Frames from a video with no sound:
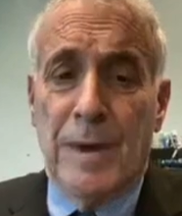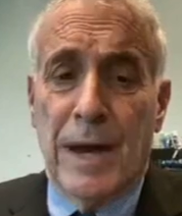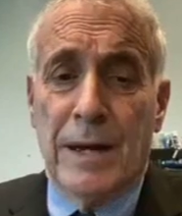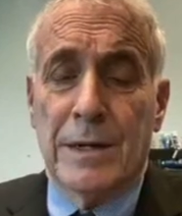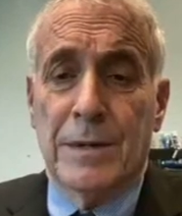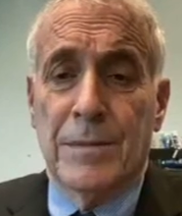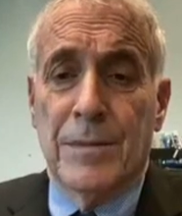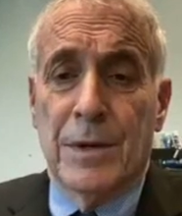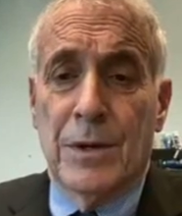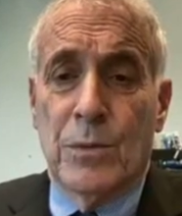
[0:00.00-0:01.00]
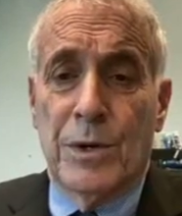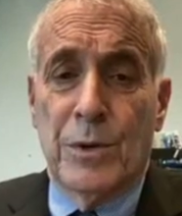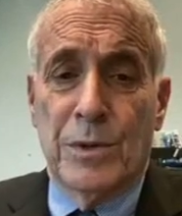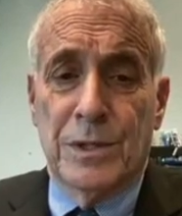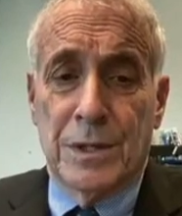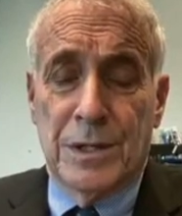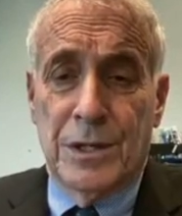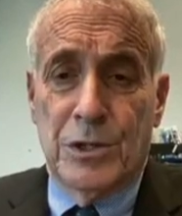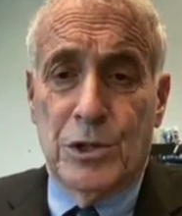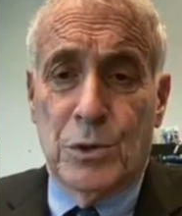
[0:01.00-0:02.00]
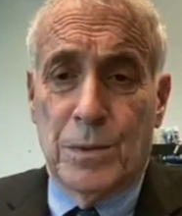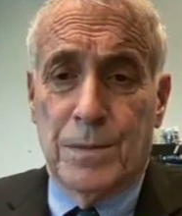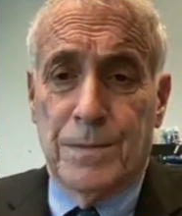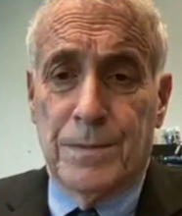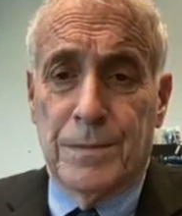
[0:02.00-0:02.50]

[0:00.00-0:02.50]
back when you were 62.